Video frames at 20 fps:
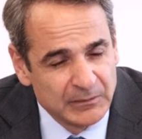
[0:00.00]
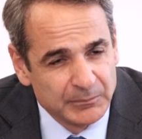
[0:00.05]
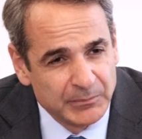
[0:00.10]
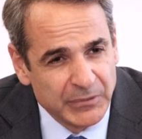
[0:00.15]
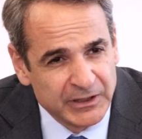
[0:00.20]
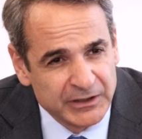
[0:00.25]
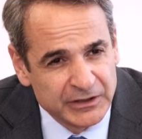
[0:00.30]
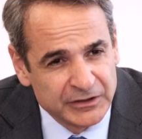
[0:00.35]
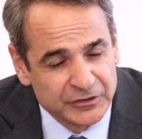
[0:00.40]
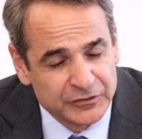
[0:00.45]

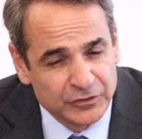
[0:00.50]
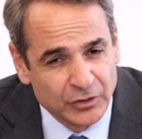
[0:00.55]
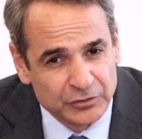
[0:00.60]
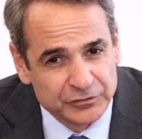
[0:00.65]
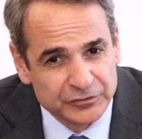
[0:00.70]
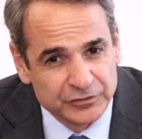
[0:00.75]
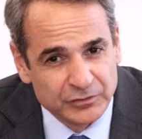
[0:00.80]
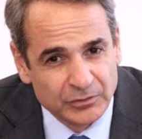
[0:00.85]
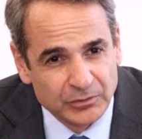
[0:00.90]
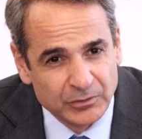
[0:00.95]
But it is
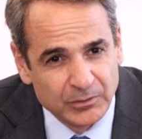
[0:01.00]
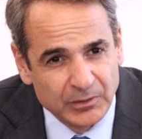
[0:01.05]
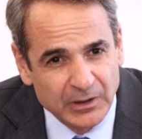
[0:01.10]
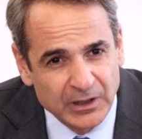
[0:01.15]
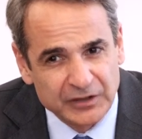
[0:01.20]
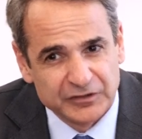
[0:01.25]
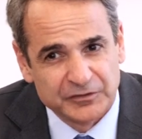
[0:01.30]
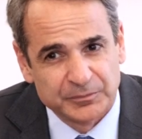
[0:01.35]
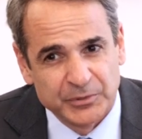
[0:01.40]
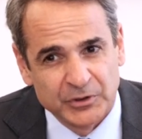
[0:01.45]
also
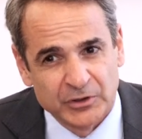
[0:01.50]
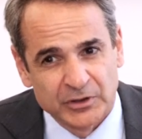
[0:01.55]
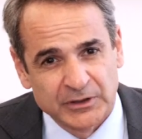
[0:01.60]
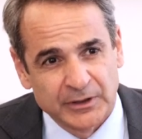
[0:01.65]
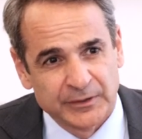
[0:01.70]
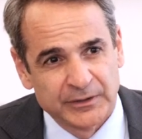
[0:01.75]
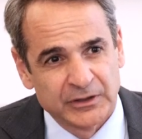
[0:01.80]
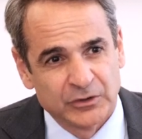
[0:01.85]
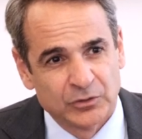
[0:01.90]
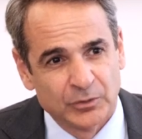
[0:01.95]
a spirit
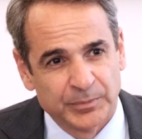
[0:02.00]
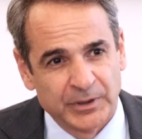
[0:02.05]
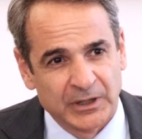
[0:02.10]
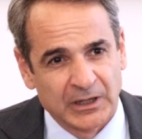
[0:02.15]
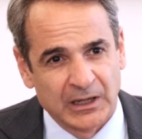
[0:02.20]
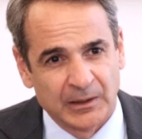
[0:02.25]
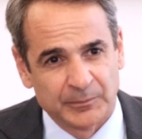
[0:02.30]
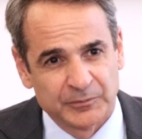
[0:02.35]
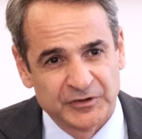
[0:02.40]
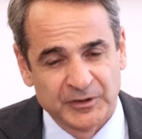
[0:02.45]
I think you
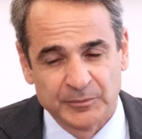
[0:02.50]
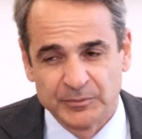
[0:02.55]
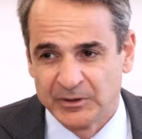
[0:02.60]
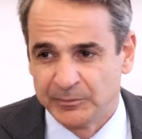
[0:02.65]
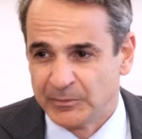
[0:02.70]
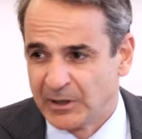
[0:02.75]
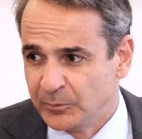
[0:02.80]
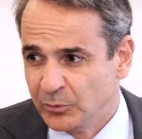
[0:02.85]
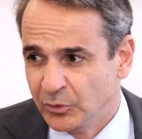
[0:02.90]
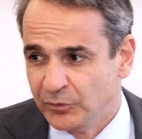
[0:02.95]
pick up simply
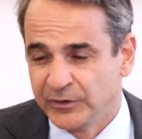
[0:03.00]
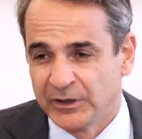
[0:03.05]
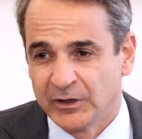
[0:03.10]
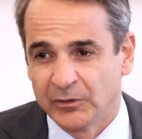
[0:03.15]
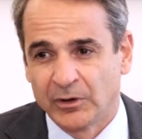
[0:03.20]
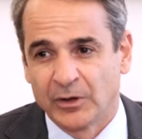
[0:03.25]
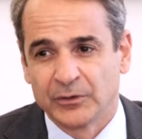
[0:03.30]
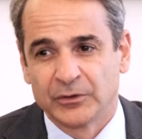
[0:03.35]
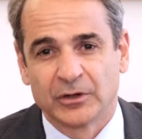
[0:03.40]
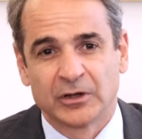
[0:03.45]
by moving
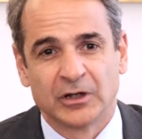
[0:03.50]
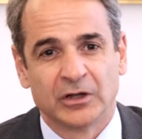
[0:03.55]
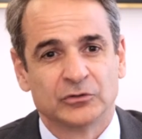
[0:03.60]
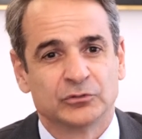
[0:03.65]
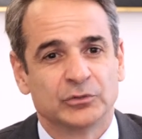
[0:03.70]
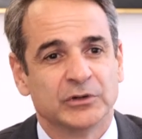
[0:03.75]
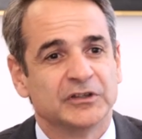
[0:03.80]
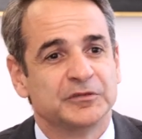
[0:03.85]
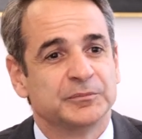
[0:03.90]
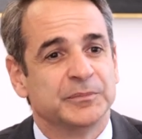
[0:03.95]
around the
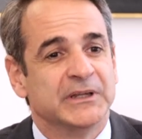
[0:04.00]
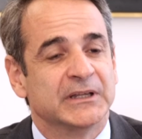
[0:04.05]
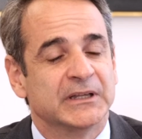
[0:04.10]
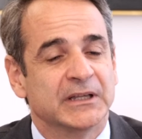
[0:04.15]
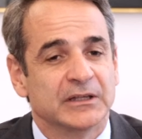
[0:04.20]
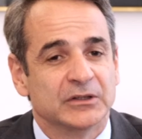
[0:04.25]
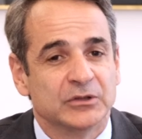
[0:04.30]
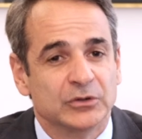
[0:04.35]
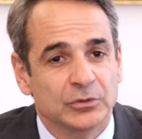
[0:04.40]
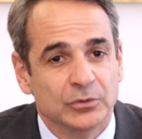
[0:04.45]
country,
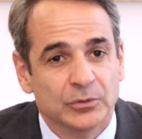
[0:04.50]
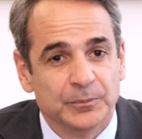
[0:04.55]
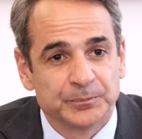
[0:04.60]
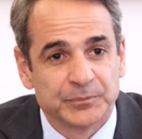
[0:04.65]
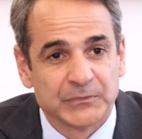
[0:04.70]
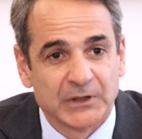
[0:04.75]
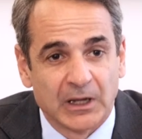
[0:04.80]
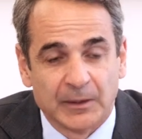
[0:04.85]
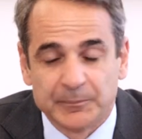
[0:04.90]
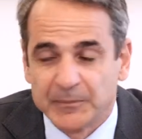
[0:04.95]
speaking to
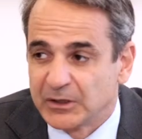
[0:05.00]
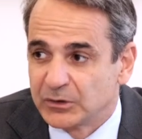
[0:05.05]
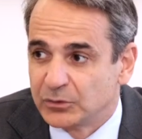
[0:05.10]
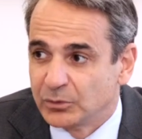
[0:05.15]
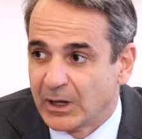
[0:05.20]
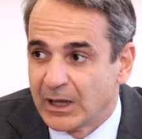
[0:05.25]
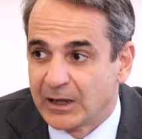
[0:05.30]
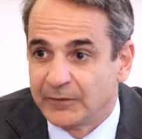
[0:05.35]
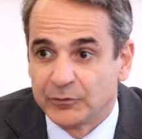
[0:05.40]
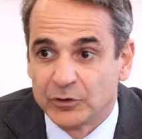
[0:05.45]
um,
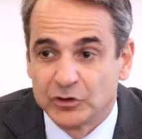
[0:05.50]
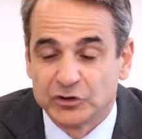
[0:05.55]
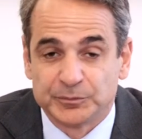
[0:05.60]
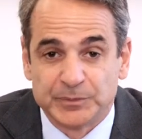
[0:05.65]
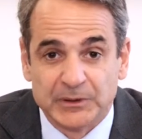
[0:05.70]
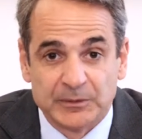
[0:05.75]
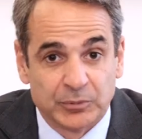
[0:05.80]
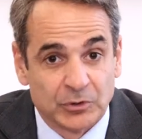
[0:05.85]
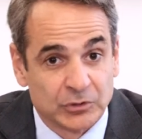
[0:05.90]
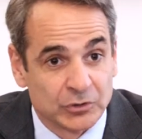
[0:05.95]
to average
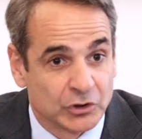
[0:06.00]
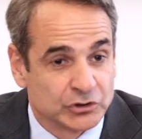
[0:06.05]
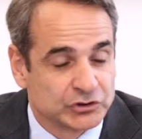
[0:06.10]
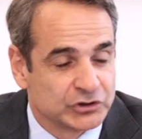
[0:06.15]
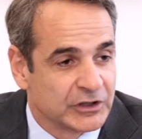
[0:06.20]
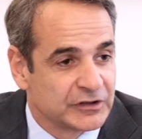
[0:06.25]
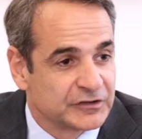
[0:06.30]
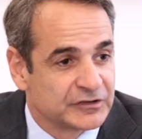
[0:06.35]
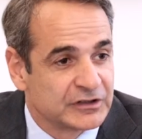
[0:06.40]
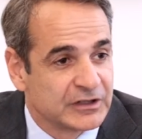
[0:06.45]
people, not
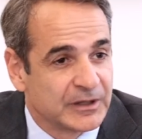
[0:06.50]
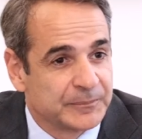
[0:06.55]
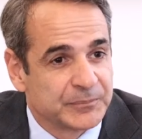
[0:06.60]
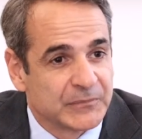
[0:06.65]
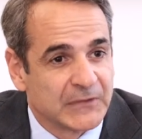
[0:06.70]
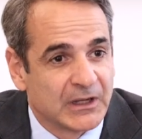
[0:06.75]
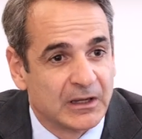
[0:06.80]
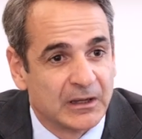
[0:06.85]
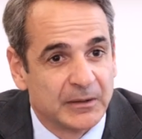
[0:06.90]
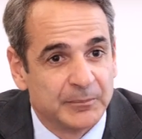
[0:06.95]
just
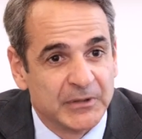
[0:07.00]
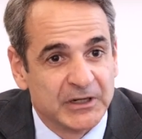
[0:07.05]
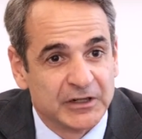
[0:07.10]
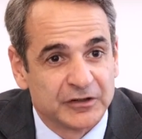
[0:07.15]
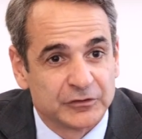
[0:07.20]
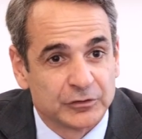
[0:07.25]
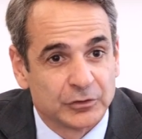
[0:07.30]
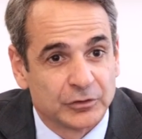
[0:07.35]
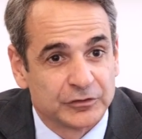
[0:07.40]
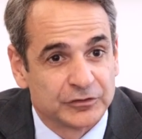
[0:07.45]
um, uh,
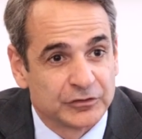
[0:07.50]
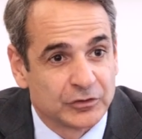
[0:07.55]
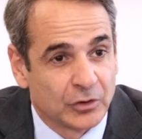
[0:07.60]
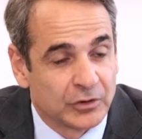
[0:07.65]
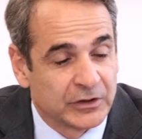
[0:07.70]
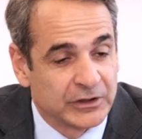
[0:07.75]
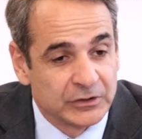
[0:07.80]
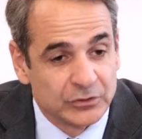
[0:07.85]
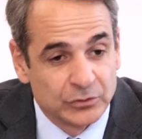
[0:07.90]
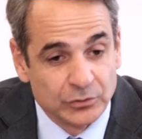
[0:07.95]
ministers,
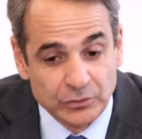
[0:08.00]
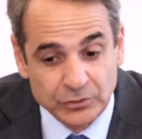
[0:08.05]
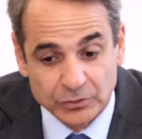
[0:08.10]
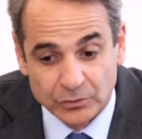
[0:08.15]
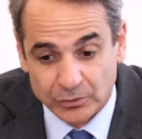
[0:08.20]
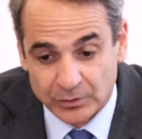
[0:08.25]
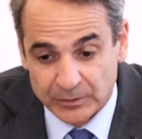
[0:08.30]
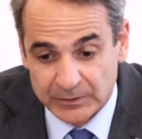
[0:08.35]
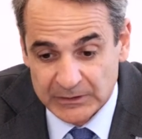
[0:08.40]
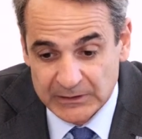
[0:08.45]
talking to
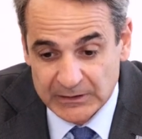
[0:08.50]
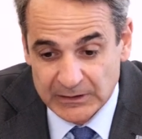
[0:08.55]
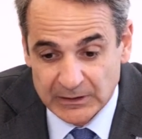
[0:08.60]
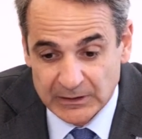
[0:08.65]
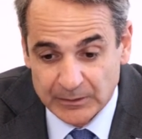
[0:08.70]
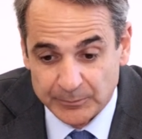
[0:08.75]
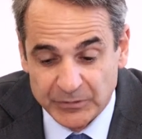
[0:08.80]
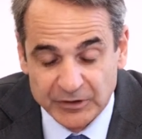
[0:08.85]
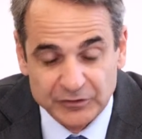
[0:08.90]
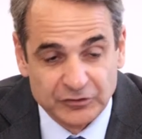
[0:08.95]
your
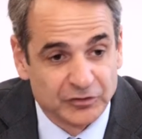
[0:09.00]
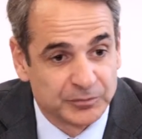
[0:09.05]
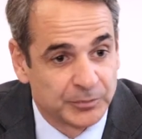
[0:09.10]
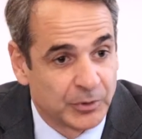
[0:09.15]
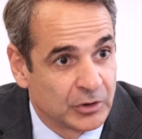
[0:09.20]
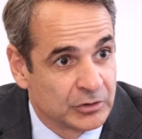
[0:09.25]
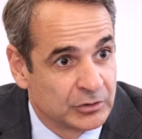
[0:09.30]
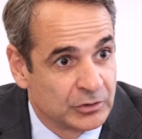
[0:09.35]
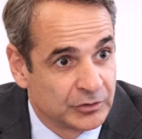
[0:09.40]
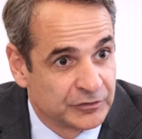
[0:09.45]
business
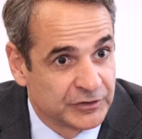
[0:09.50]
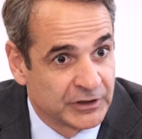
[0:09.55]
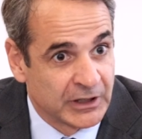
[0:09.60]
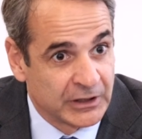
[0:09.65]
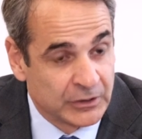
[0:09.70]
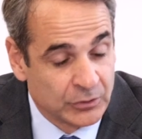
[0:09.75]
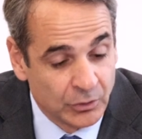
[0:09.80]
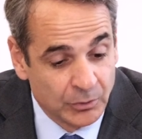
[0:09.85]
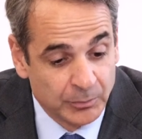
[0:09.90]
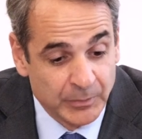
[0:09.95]
partners. And
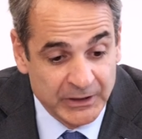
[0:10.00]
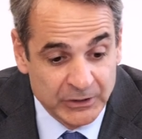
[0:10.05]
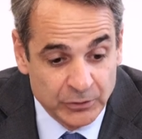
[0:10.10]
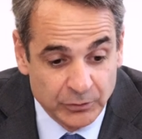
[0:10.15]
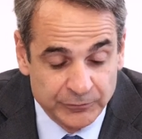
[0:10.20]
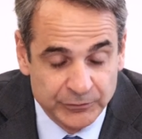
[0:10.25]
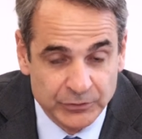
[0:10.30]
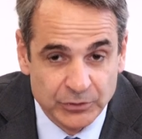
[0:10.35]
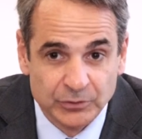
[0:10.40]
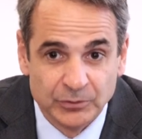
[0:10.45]
I know many
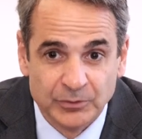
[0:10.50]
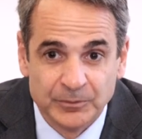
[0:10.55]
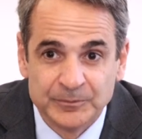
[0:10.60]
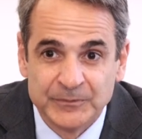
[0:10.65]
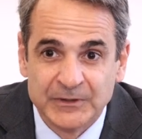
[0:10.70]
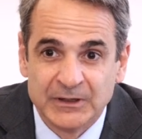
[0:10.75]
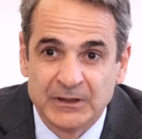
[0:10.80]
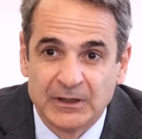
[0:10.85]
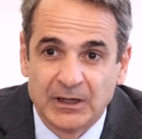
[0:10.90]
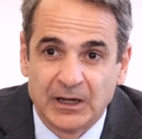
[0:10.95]
of you
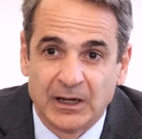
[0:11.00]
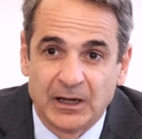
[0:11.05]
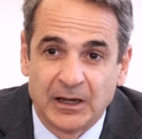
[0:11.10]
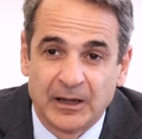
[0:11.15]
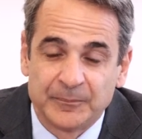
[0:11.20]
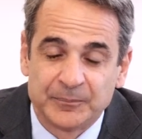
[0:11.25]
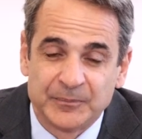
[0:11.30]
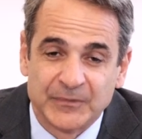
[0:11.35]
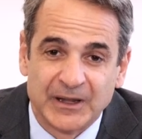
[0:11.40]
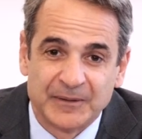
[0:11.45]

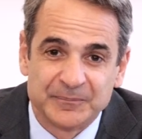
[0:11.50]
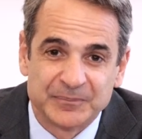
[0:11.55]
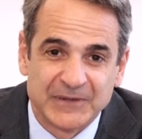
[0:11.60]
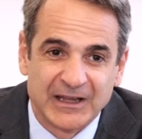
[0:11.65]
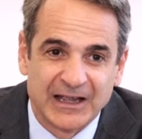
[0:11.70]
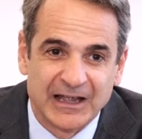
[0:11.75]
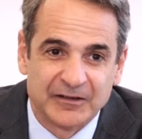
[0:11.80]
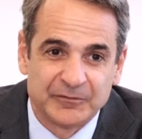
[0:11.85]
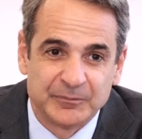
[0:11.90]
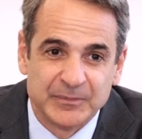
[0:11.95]
um, uh,
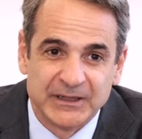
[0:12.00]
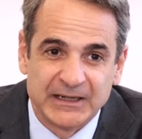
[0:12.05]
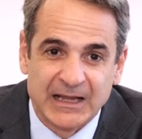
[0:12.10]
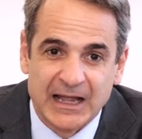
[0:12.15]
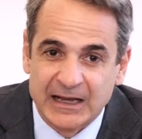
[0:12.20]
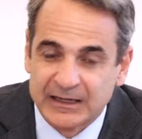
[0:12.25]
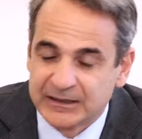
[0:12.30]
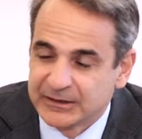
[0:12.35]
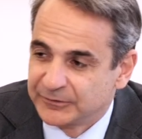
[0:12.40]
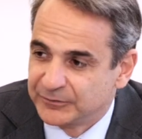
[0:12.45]
have been
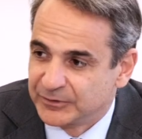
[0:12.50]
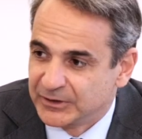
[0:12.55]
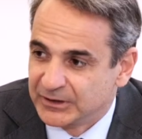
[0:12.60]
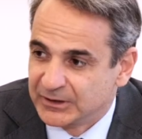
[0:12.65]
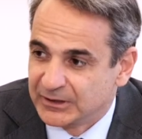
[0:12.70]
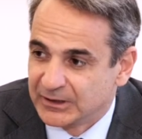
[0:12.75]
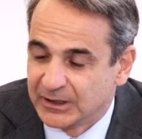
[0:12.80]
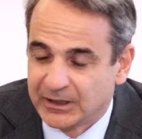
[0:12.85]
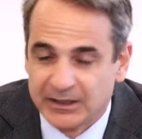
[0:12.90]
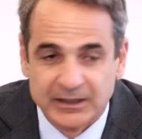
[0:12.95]
active
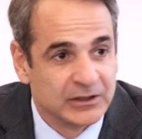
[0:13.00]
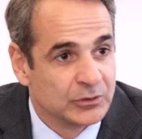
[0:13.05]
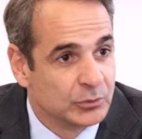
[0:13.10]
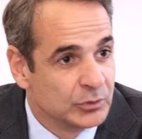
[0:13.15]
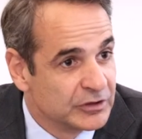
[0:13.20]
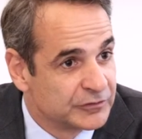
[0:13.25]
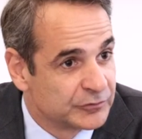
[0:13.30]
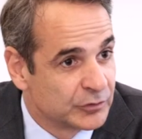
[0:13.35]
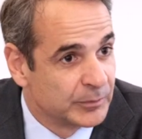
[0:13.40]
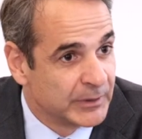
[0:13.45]
in, uh, in
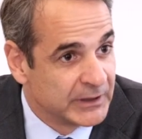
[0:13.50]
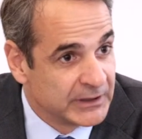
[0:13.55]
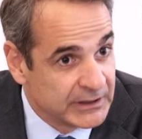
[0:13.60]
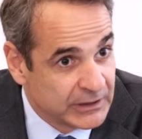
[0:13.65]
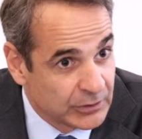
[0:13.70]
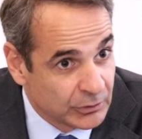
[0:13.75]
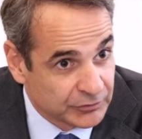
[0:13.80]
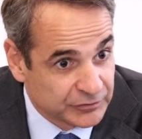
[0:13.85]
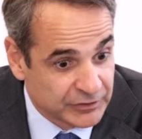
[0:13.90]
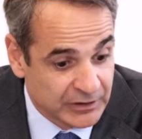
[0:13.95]
Greece for many
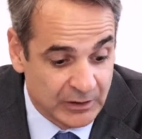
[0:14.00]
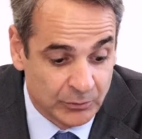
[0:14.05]
years.